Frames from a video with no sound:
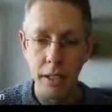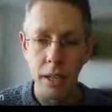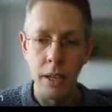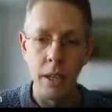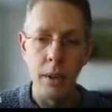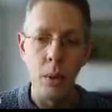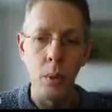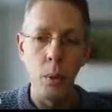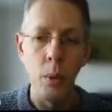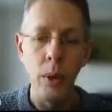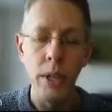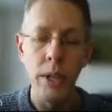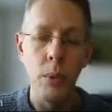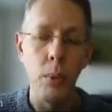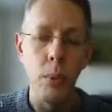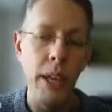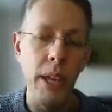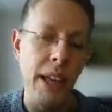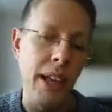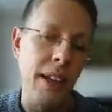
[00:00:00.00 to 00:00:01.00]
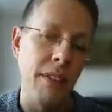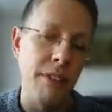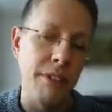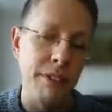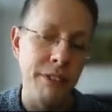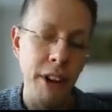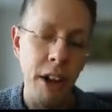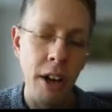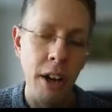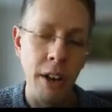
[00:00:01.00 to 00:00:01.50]
We
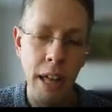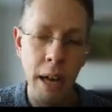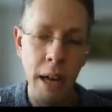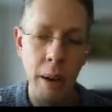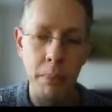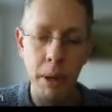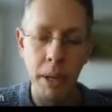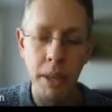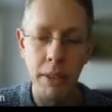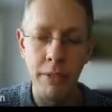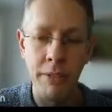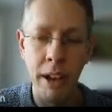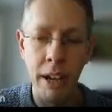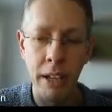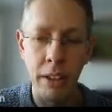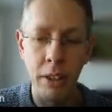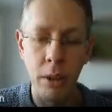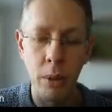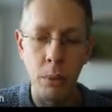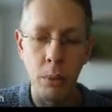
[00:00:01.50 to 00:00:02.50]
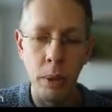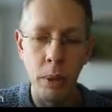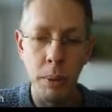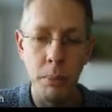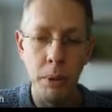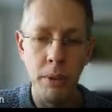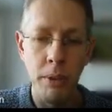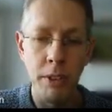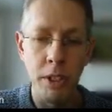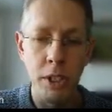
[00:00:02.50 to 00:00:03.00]
infer that by the fact that we move a
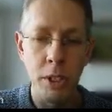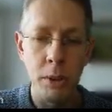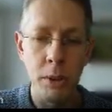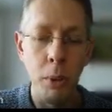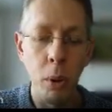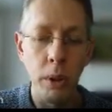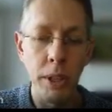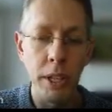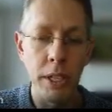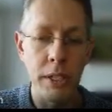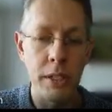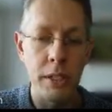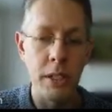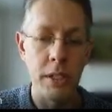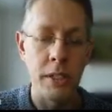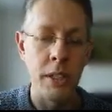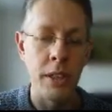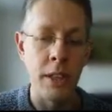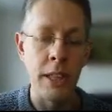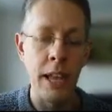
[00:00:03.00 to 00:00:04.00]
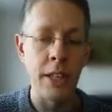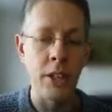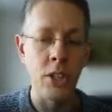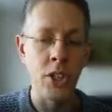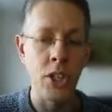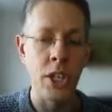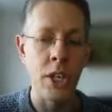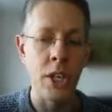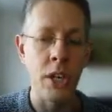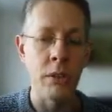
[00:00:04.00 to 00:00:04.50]
small distance and the energy
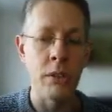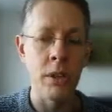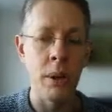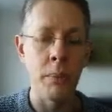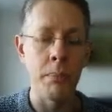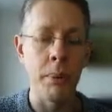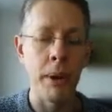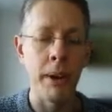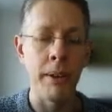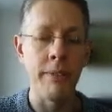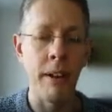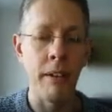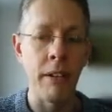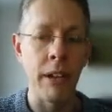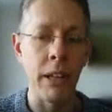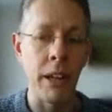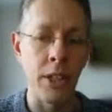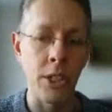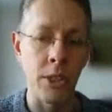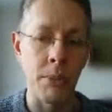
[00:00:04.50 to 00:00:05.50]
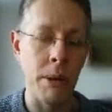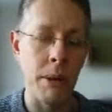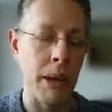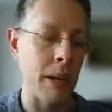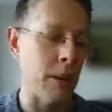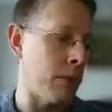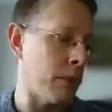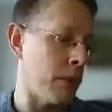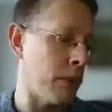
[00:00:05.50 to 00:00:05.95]
goes up by a very large amount,